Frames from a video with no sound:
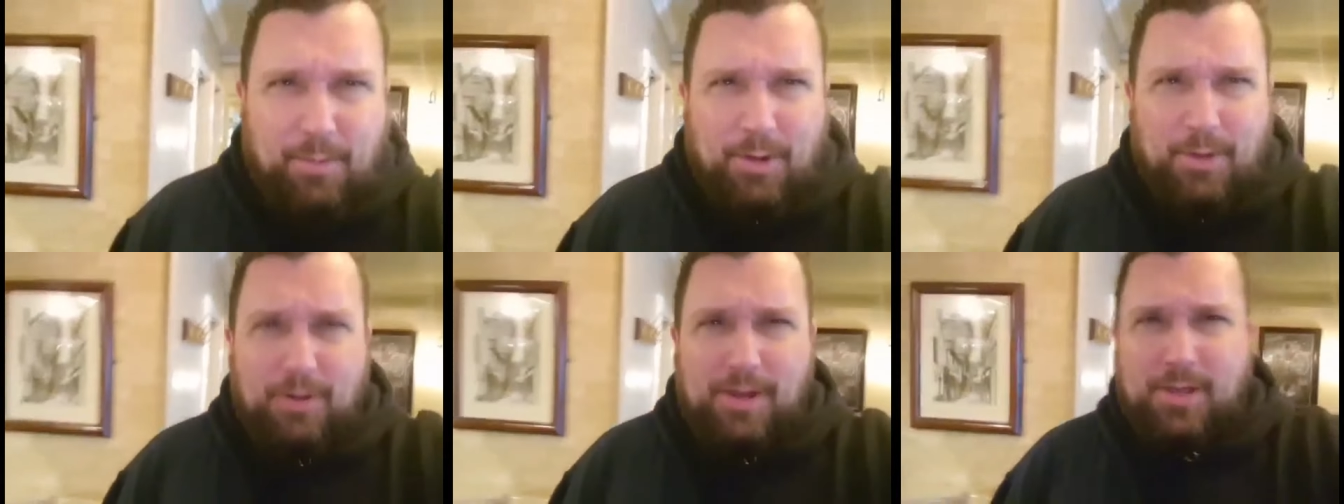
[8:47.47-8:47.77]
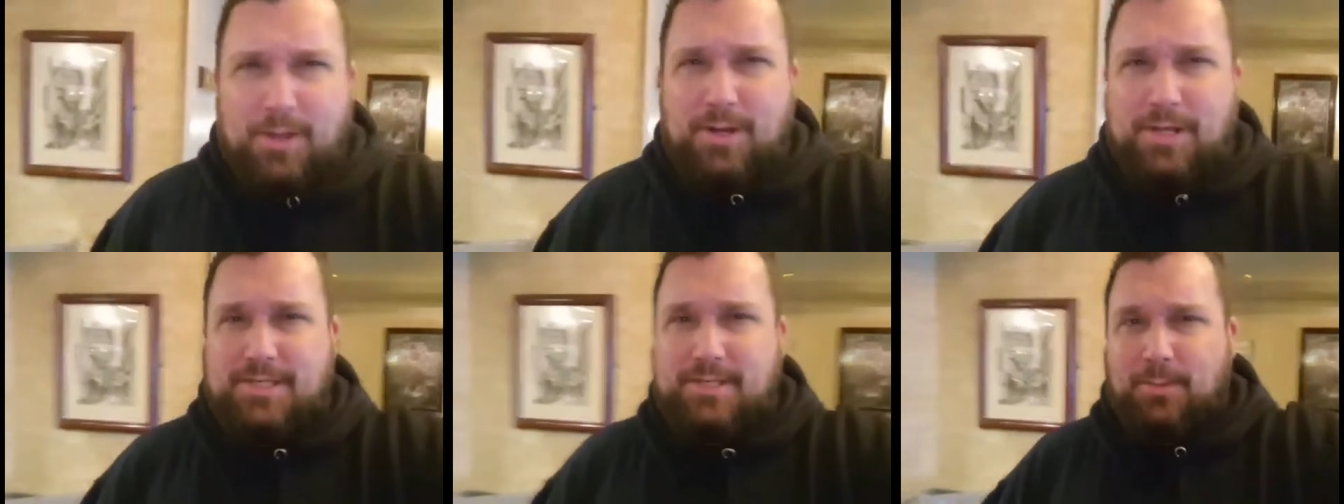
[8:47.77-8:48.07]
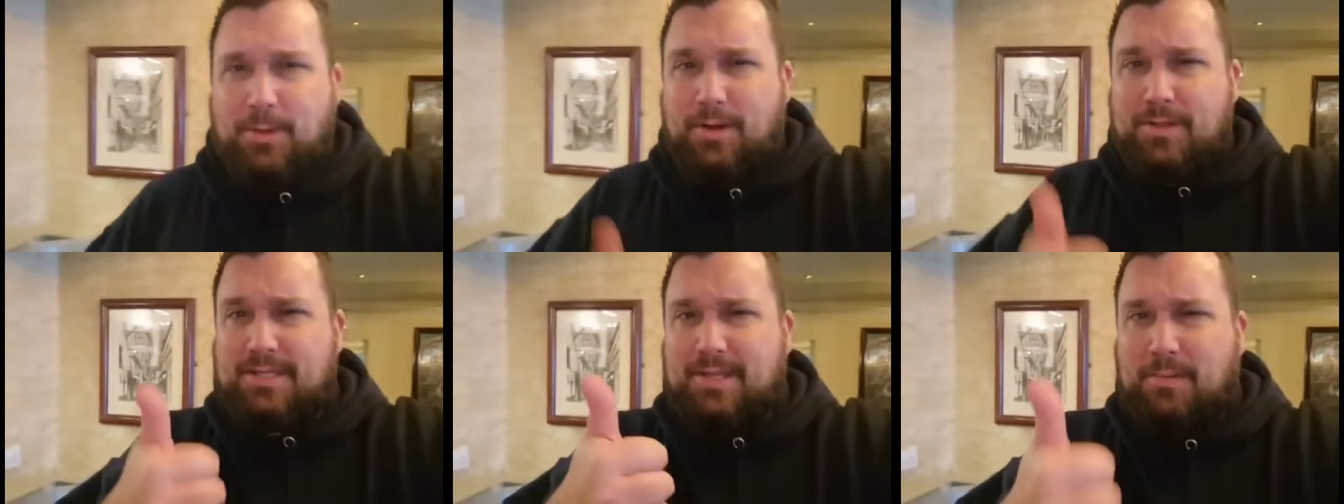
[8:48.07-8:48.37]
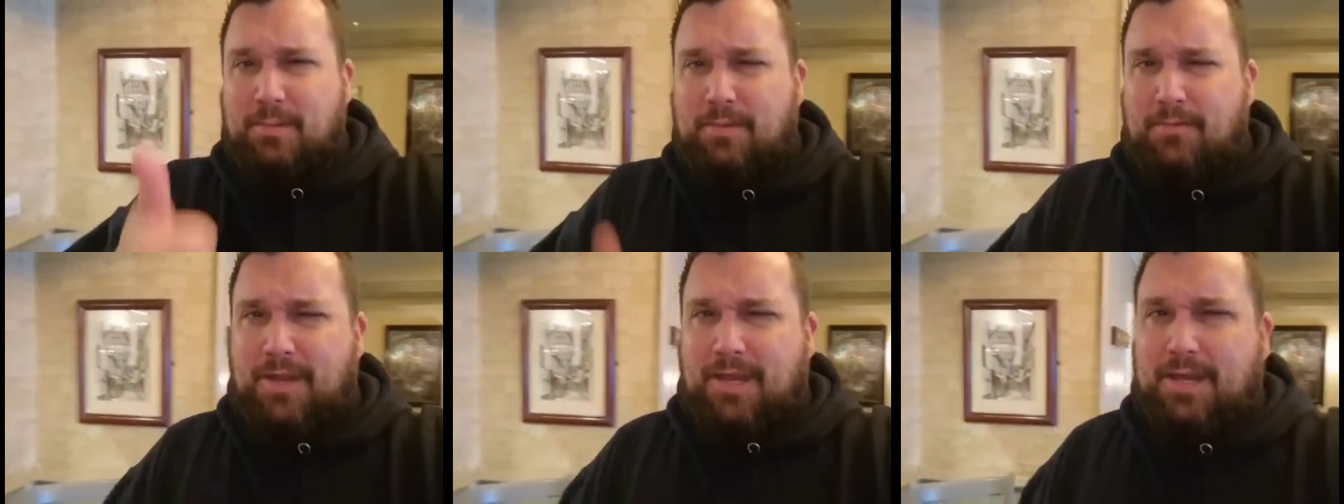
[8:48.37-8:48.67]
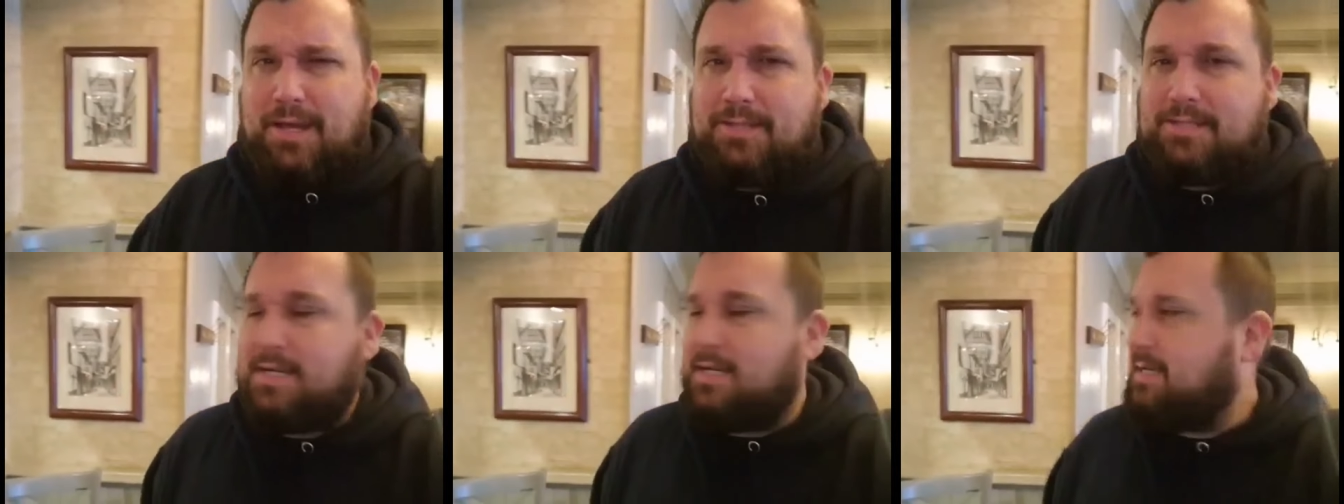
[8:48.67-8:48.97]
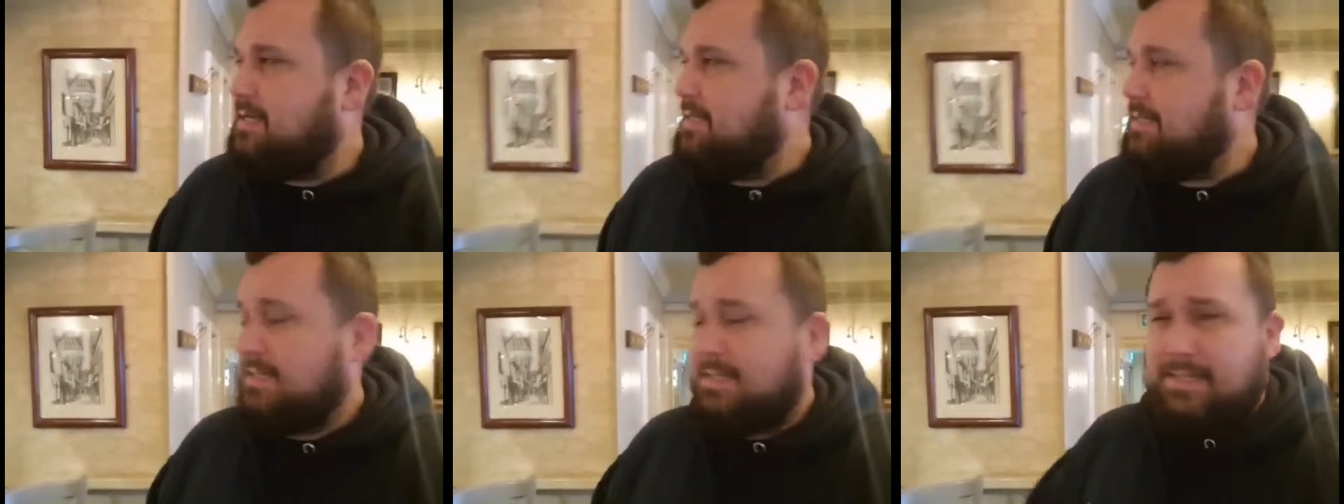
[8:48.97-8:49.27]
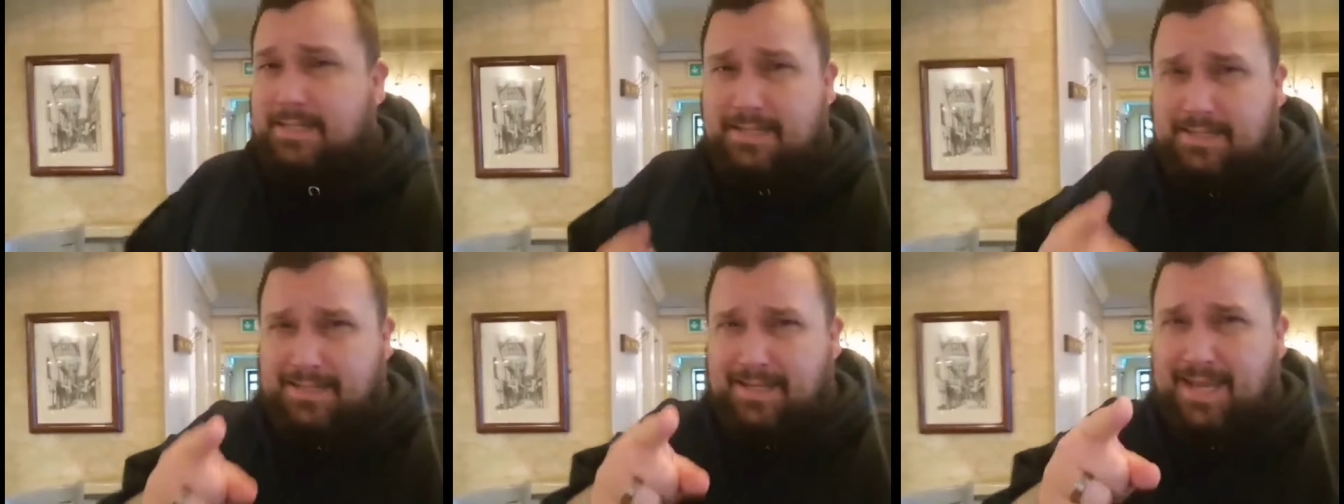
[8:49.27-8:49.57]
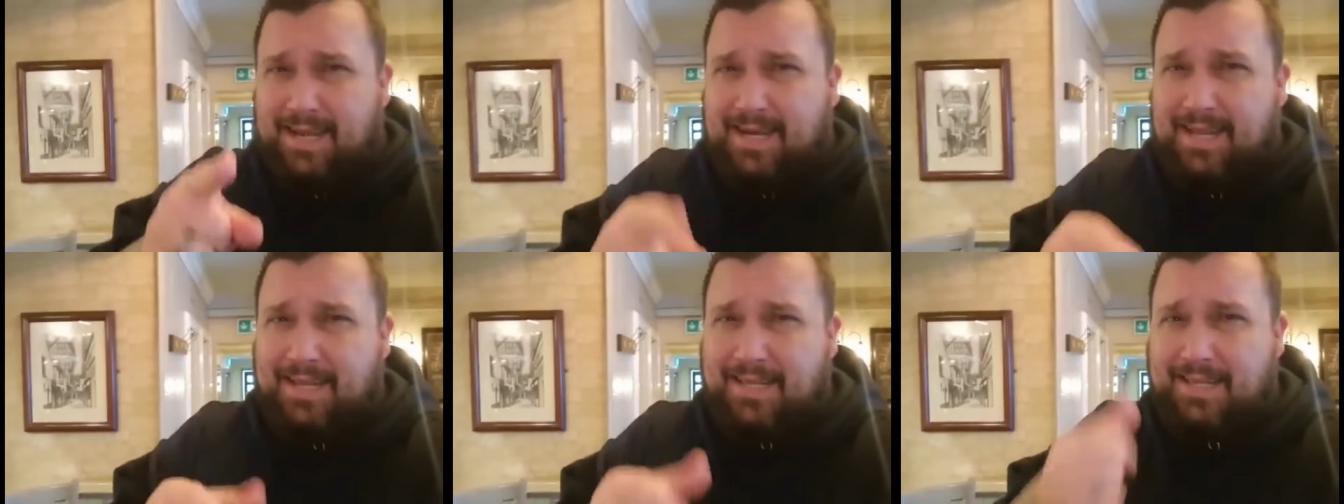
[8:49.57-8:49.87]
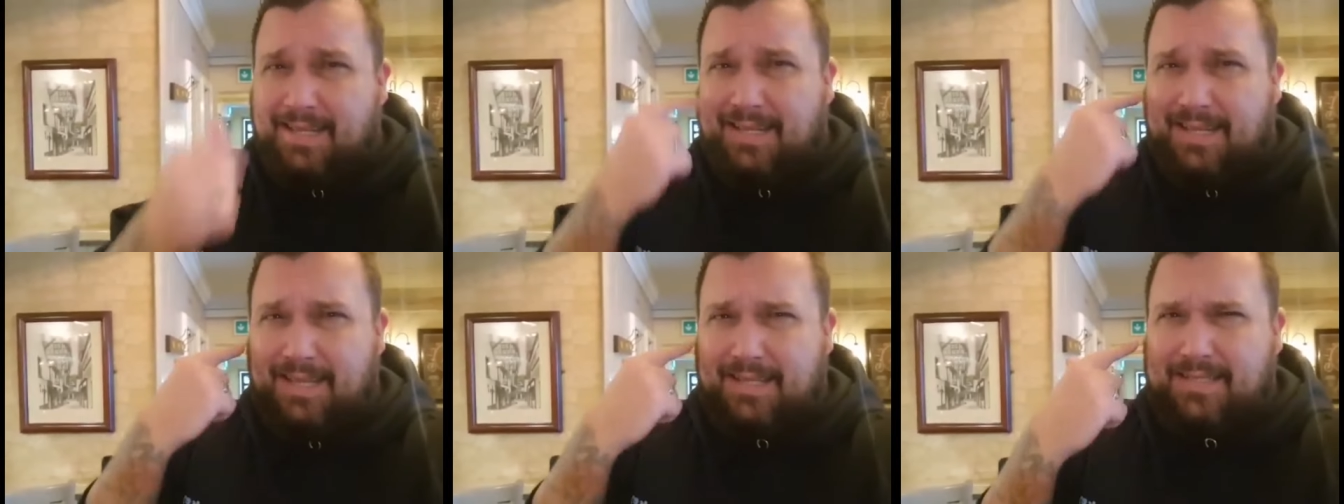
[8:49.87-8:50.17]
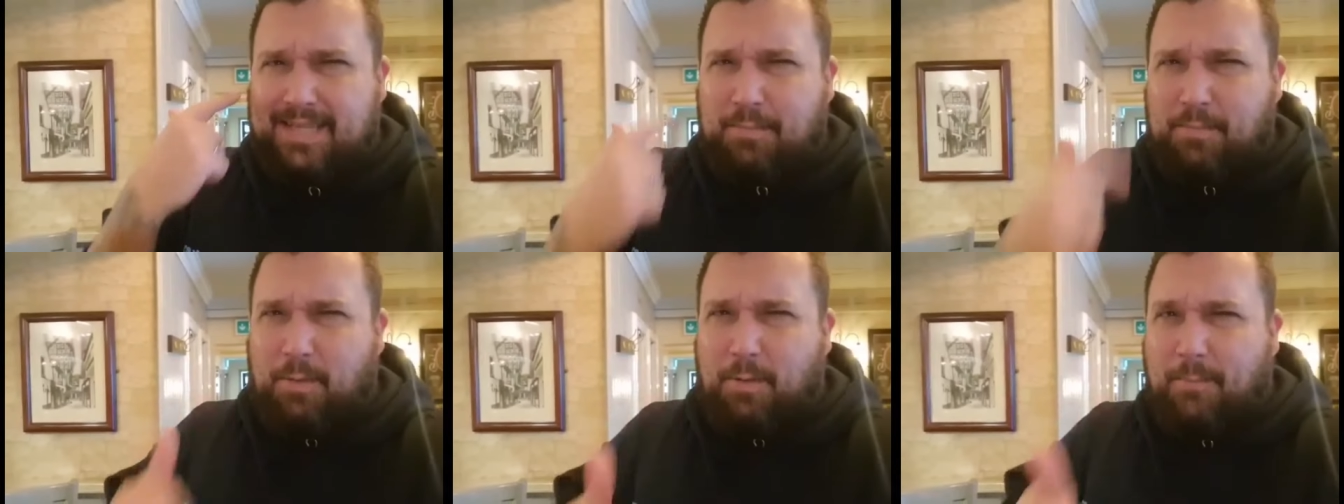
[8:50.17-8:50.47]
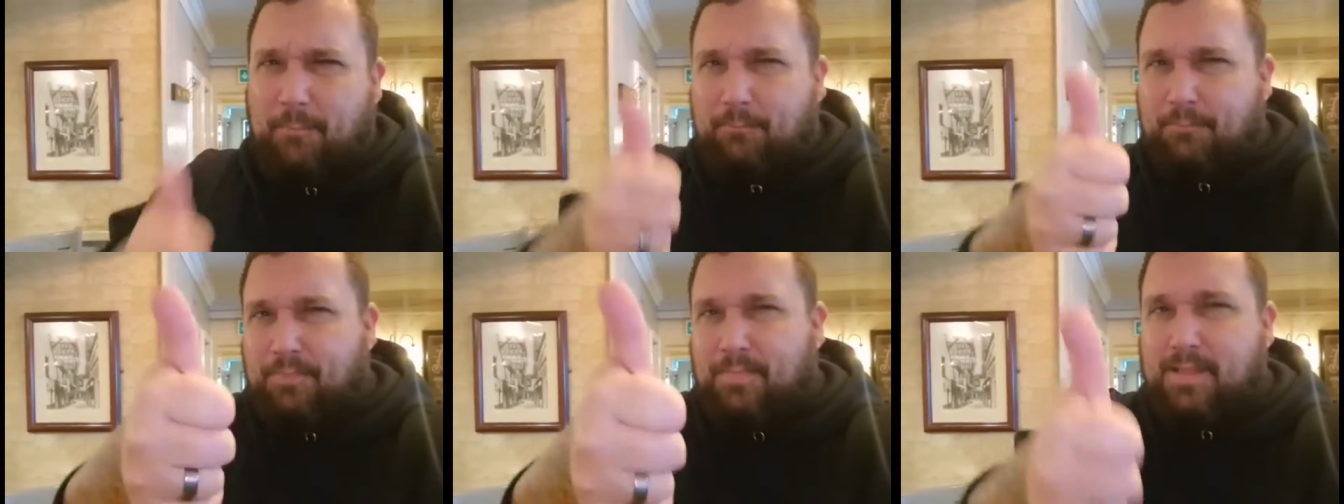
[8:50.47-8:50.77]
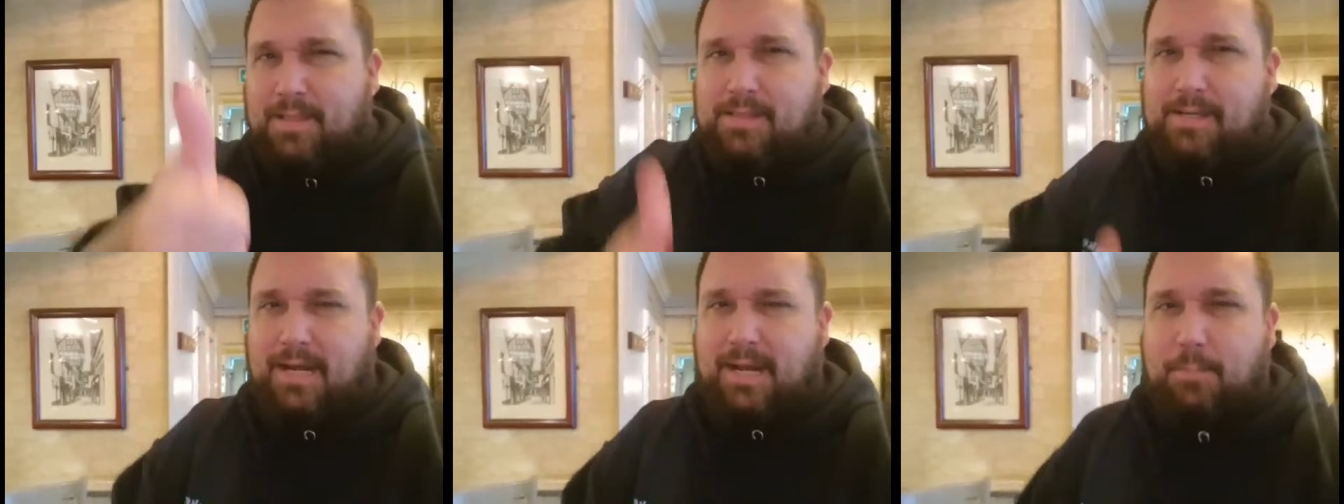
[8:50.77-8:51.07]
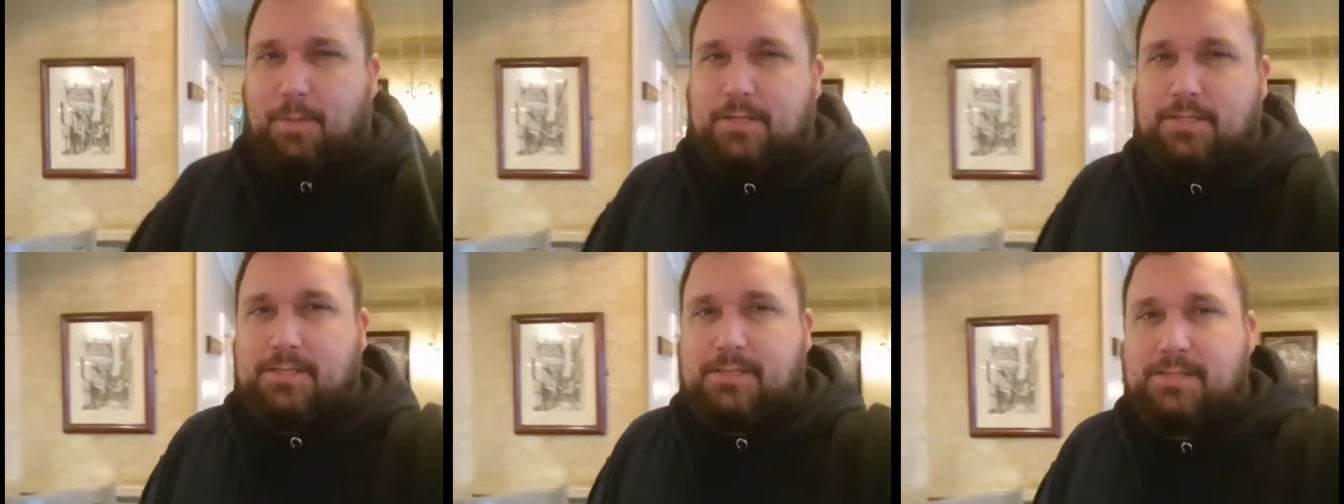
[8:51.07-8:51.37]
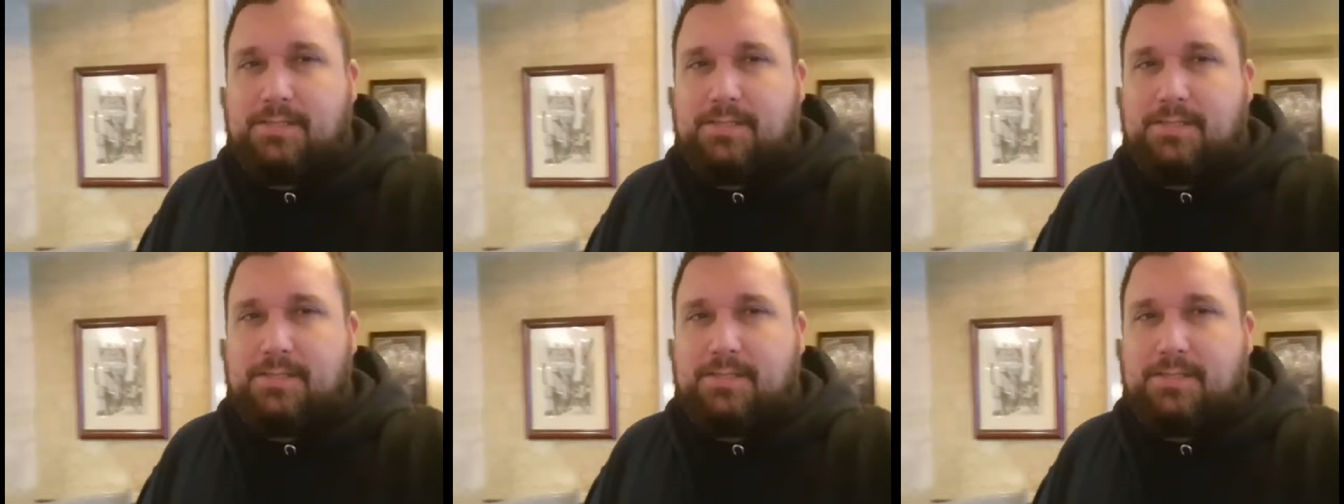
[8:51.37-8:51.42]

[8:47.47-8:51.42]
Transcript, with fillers: Brewery hoodie to wear in some of my videos, eh? Hint, hint. You can send me one. I don't mind.